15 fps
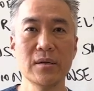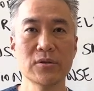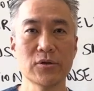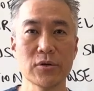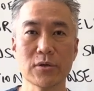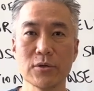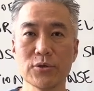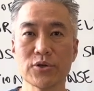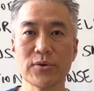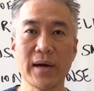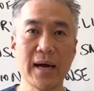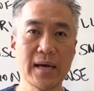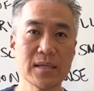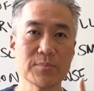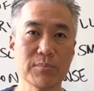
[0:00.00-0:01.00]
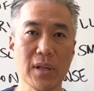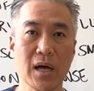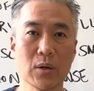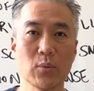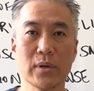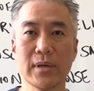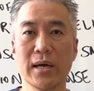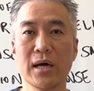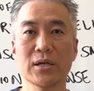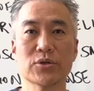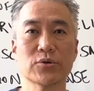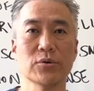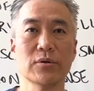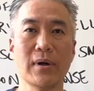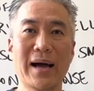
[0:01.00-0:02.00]
So you close your eyes, block one
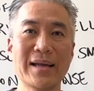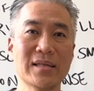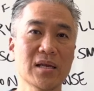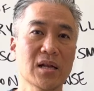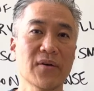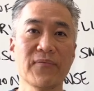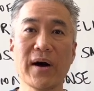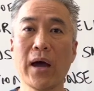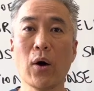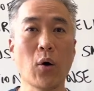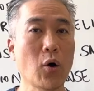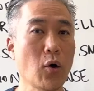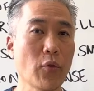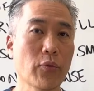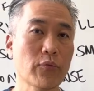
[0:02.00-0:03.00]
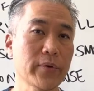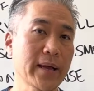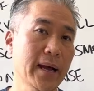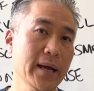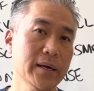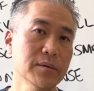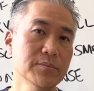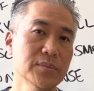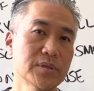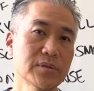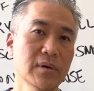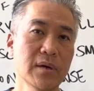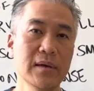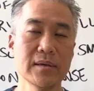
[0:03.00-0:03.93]
nostril, identify all three items.